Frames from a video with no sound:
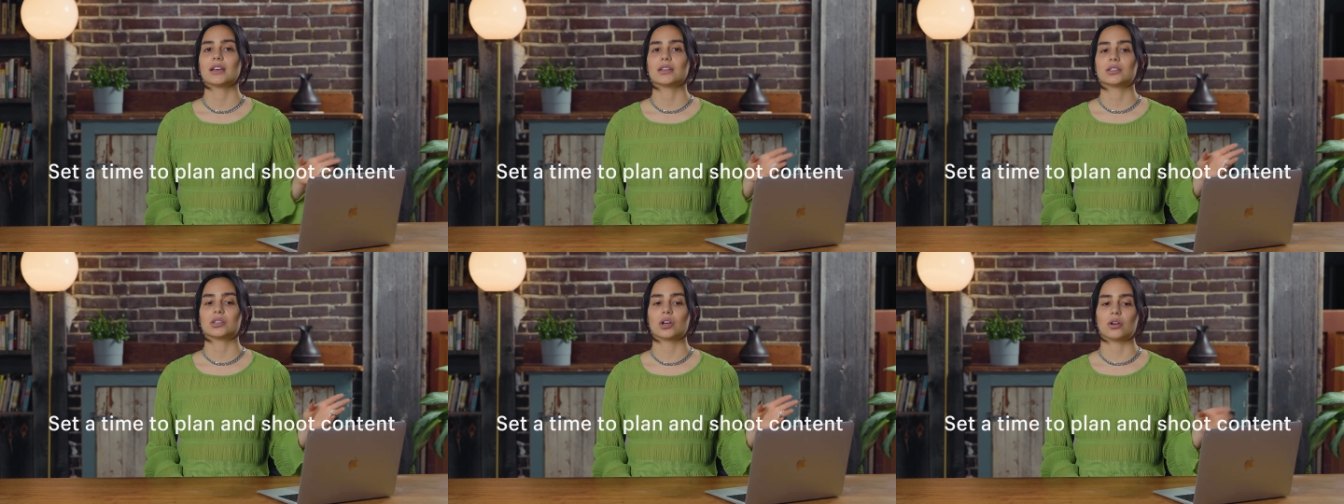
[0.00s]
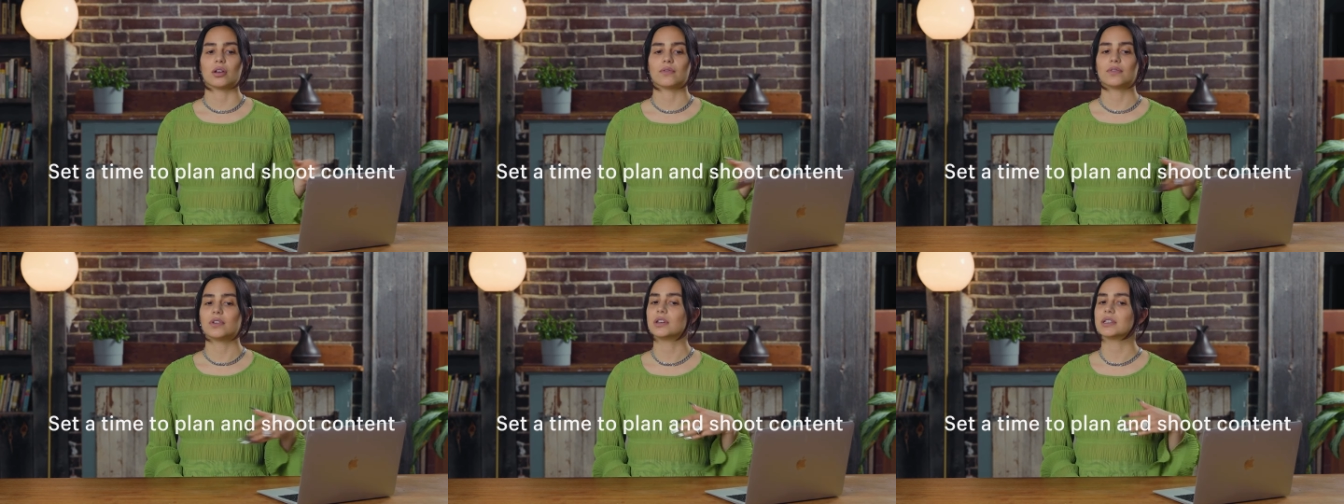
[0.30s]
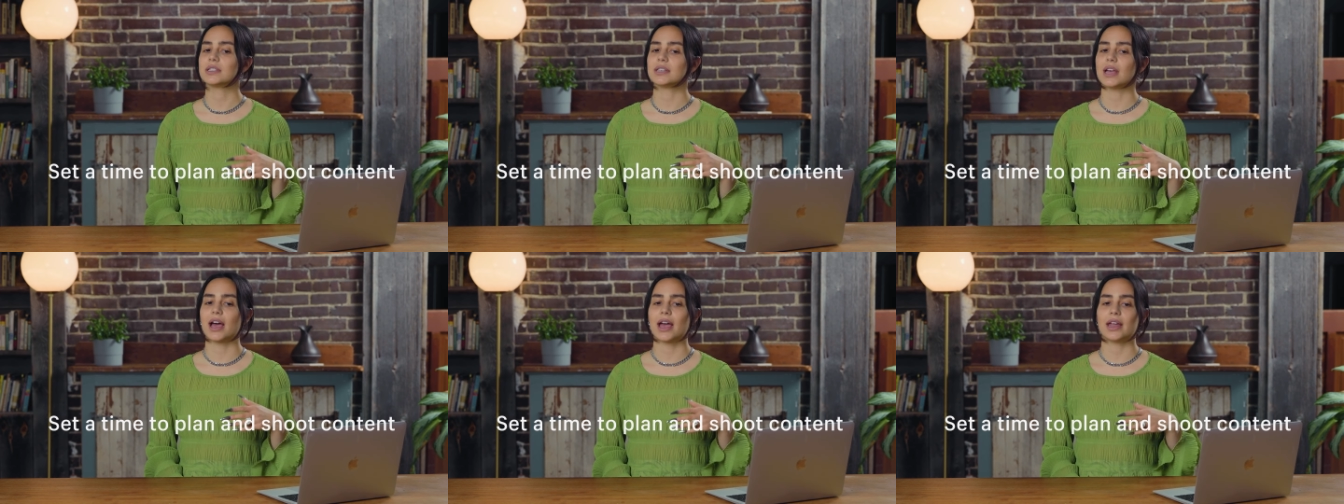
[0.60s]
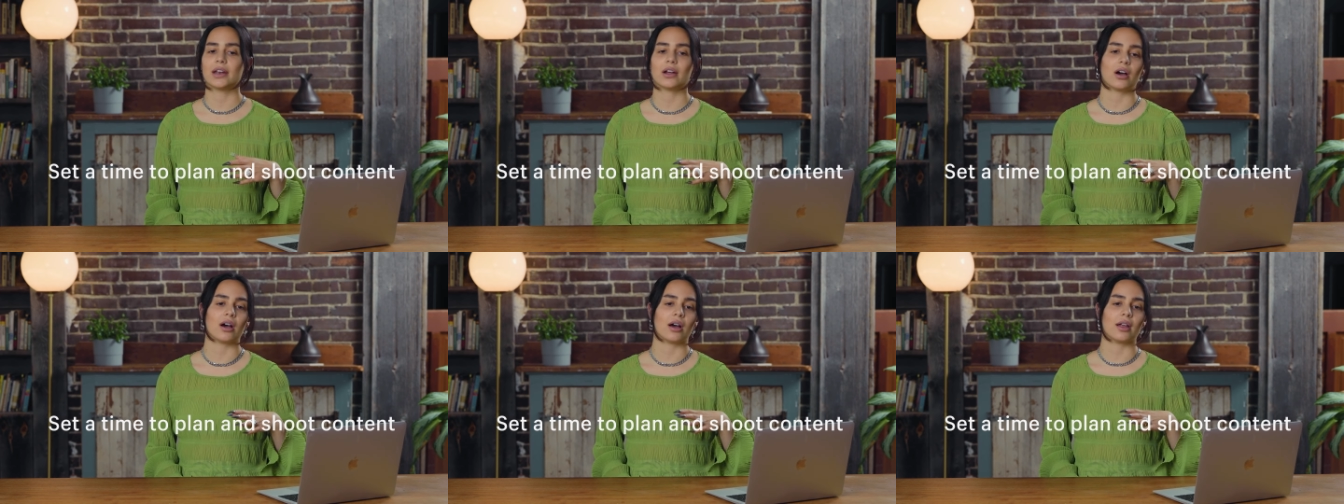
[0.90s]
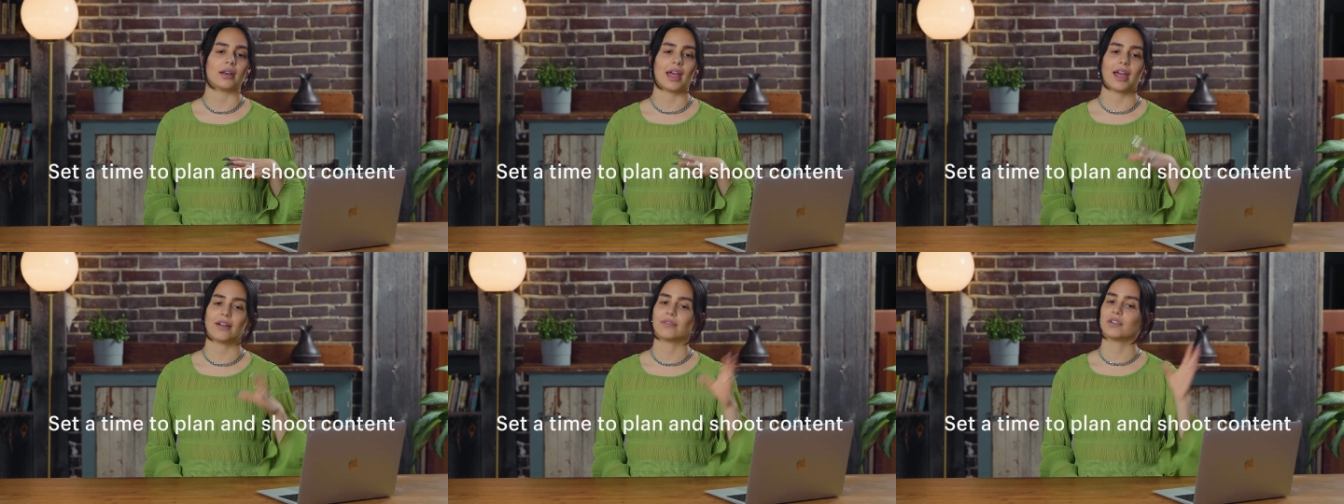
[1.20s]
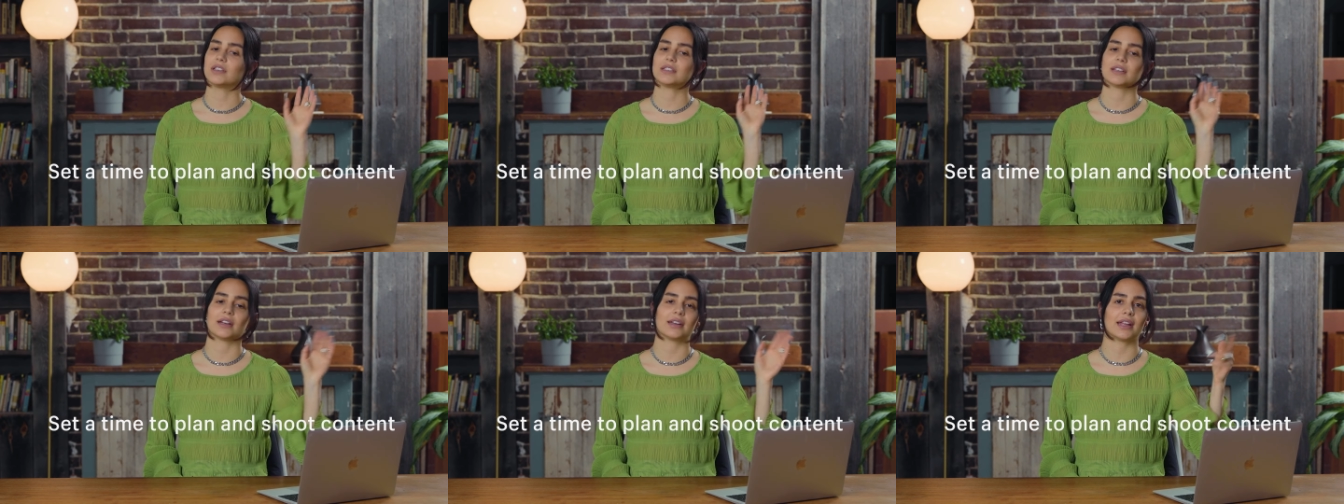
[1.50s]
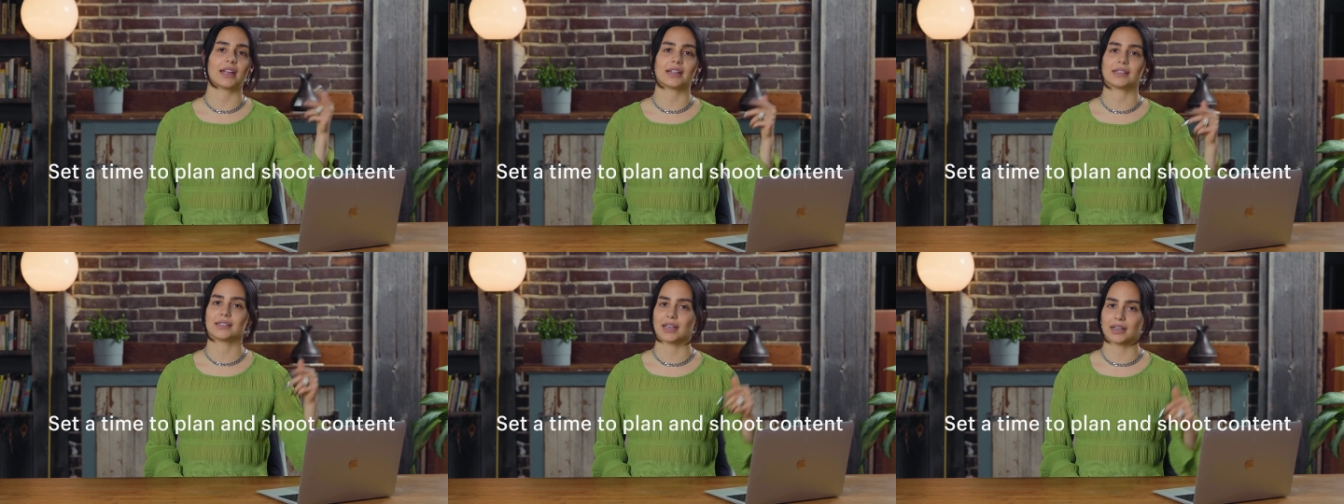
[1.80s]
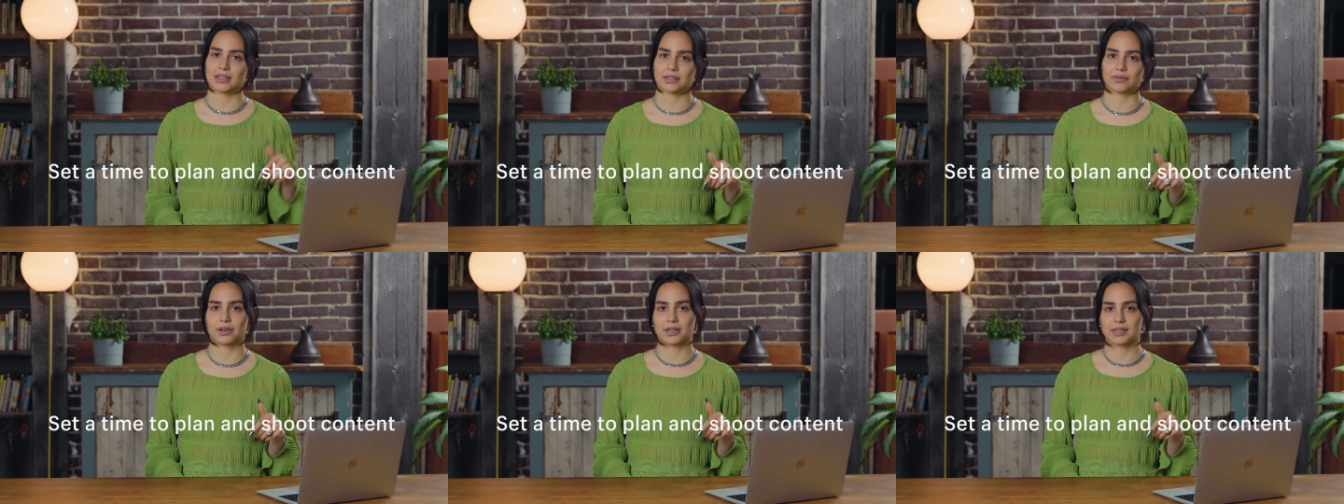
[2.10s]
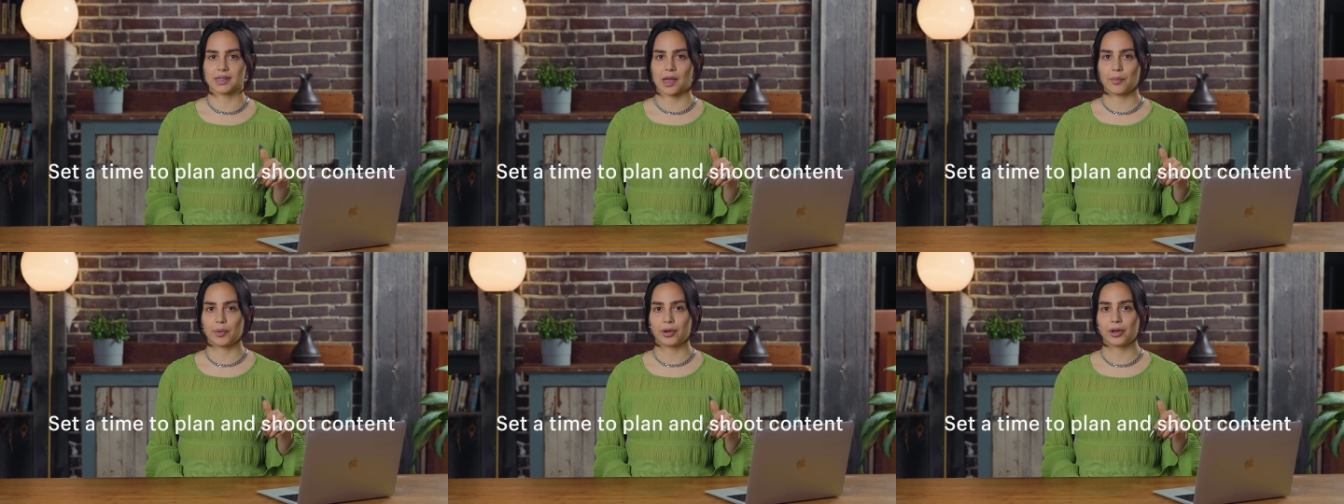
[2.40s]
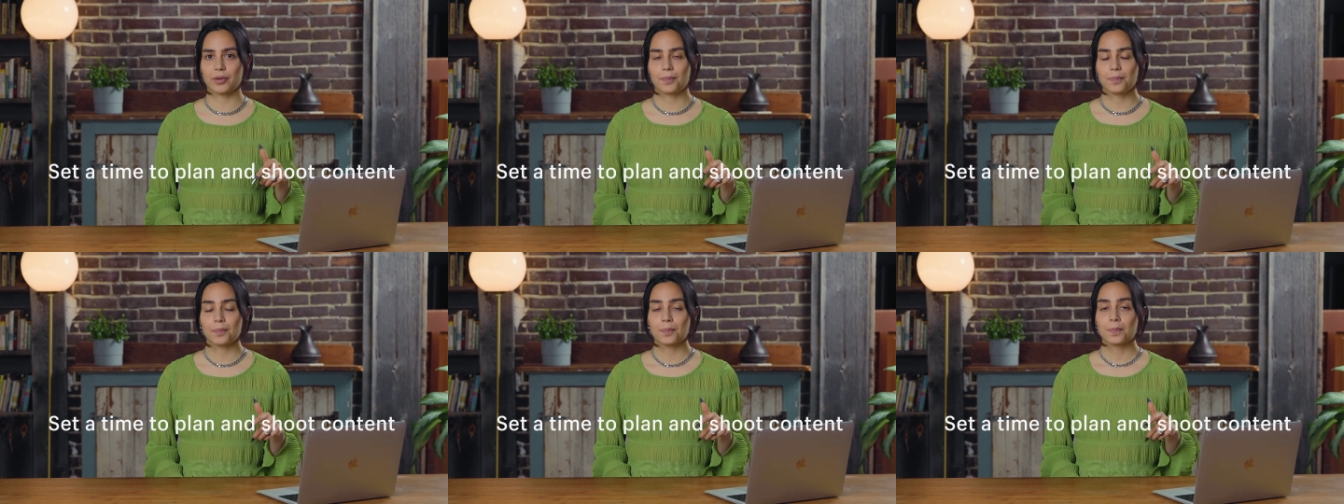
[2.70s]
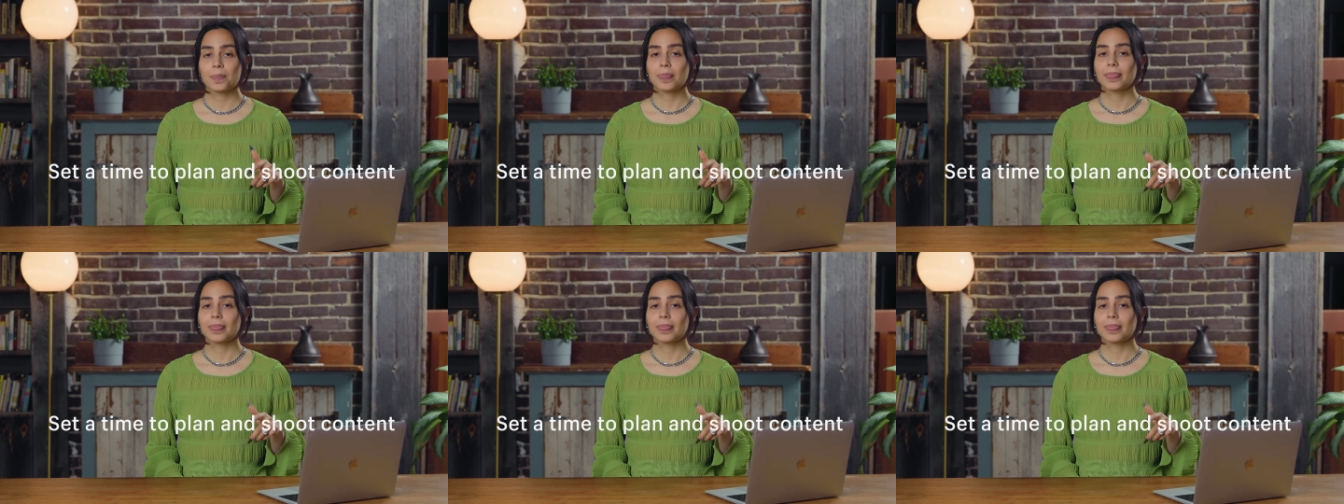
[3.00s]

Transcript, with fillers: So if you decide on every Sunday at six, for example,